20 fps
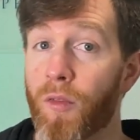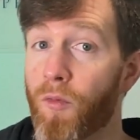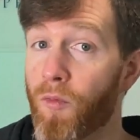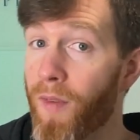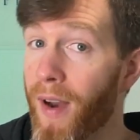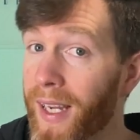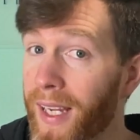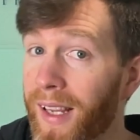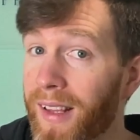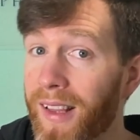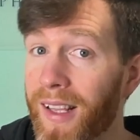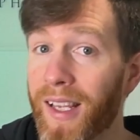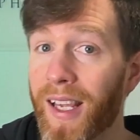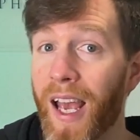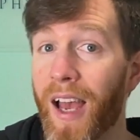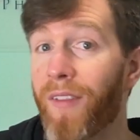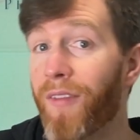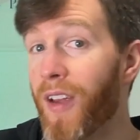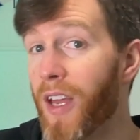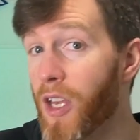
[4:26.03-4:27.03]
regular
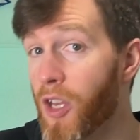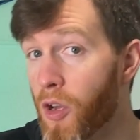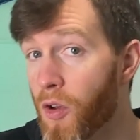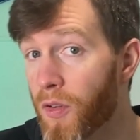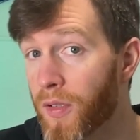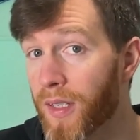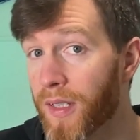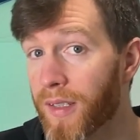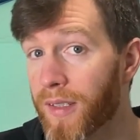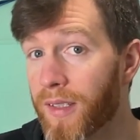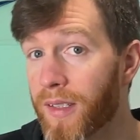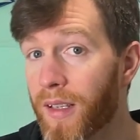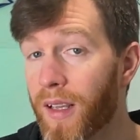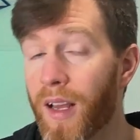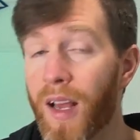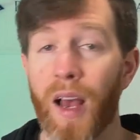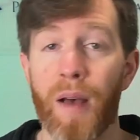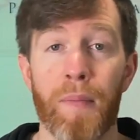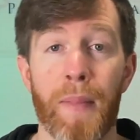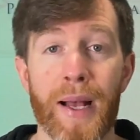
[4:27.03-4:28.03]
caffeine users
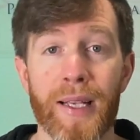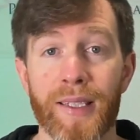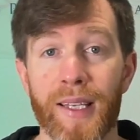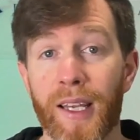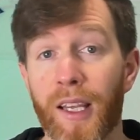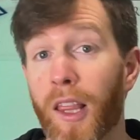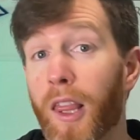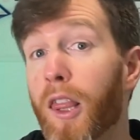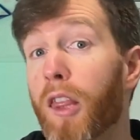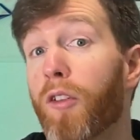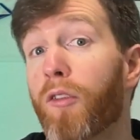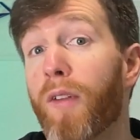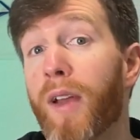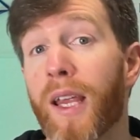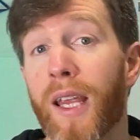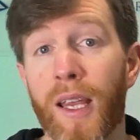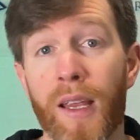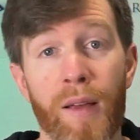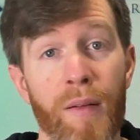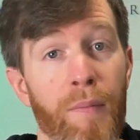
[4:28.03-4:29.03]
amassing
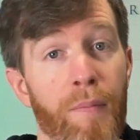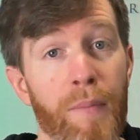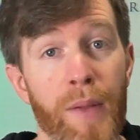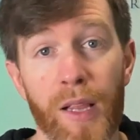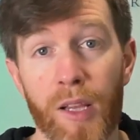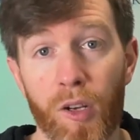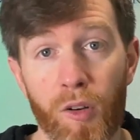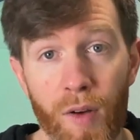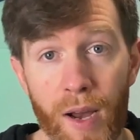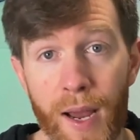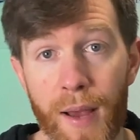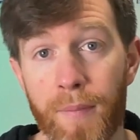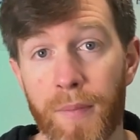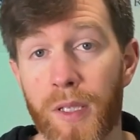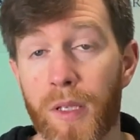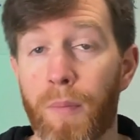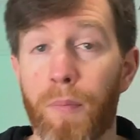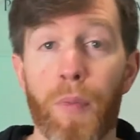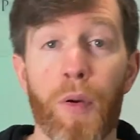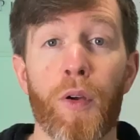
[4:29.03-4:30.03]
3 milligrams
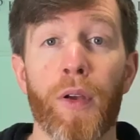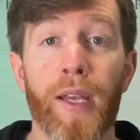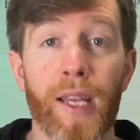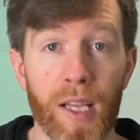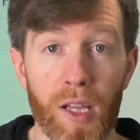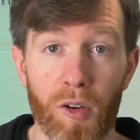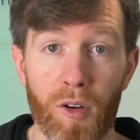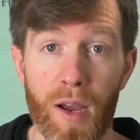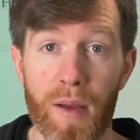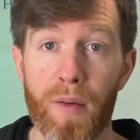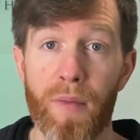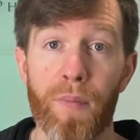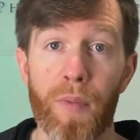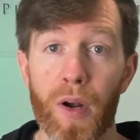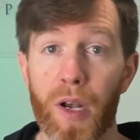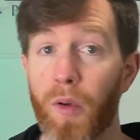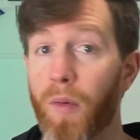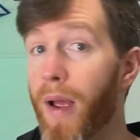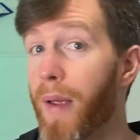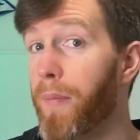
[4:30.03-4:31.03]
per kilogram of body
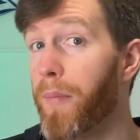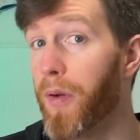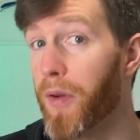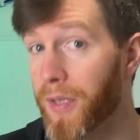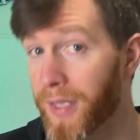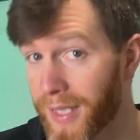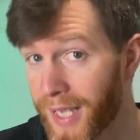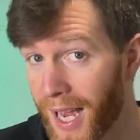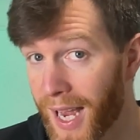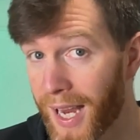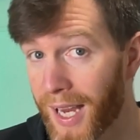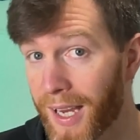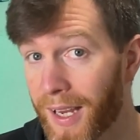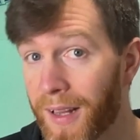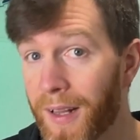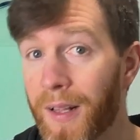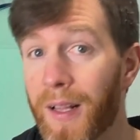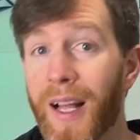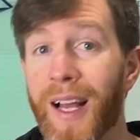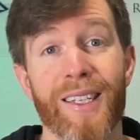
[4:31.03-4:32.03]
weight per day
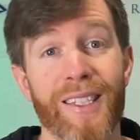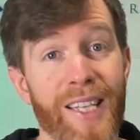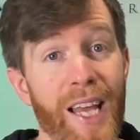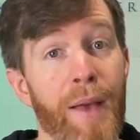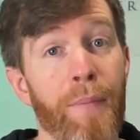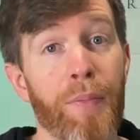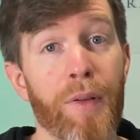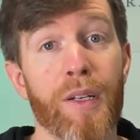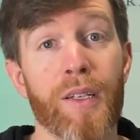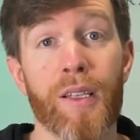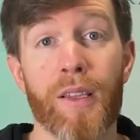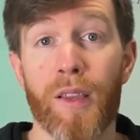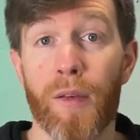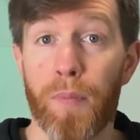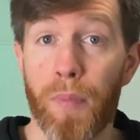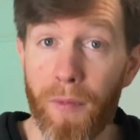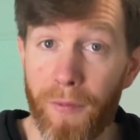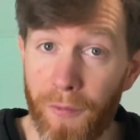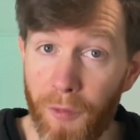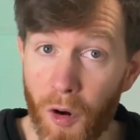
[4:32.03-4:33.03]
dampened the
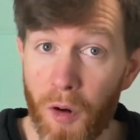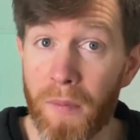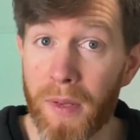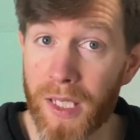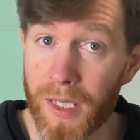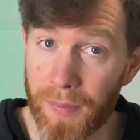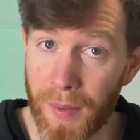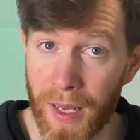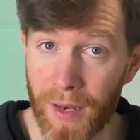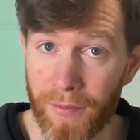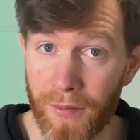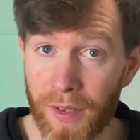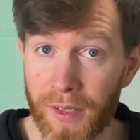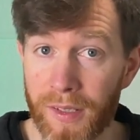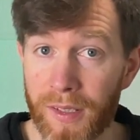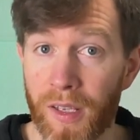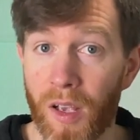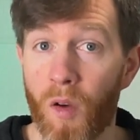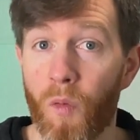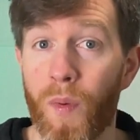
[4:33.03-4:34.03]
performance
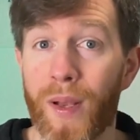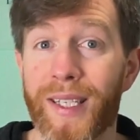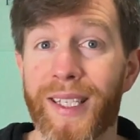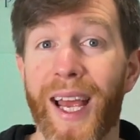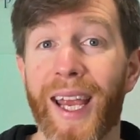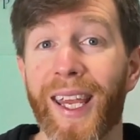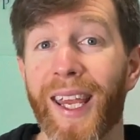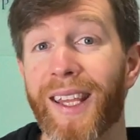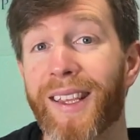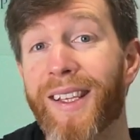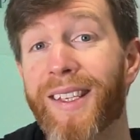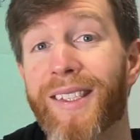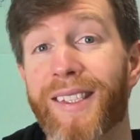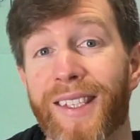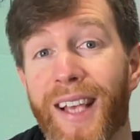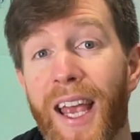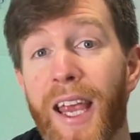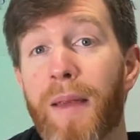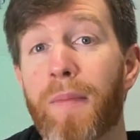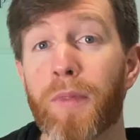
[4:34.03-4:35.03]
benefits when taking the
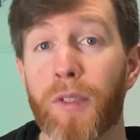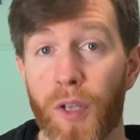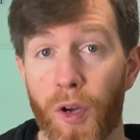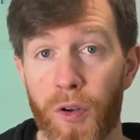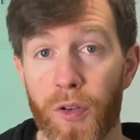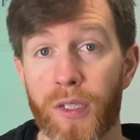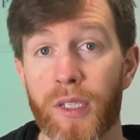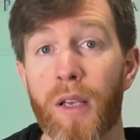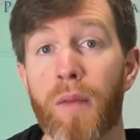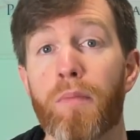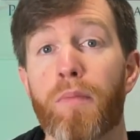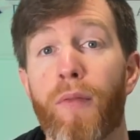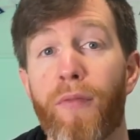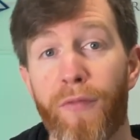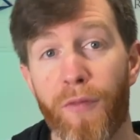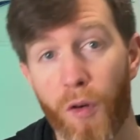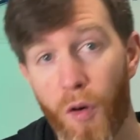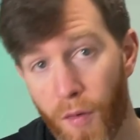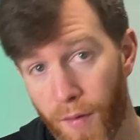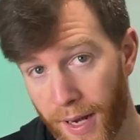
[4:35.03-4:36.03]
same dose
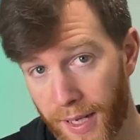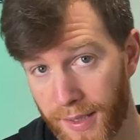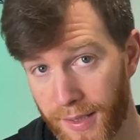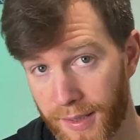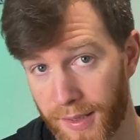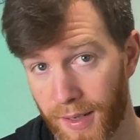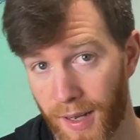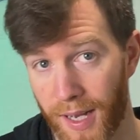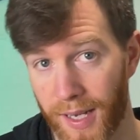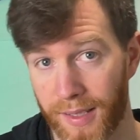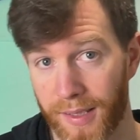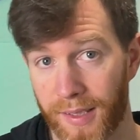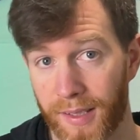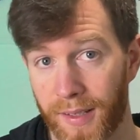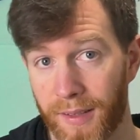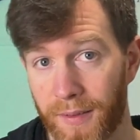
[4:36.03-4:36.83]
before exercise.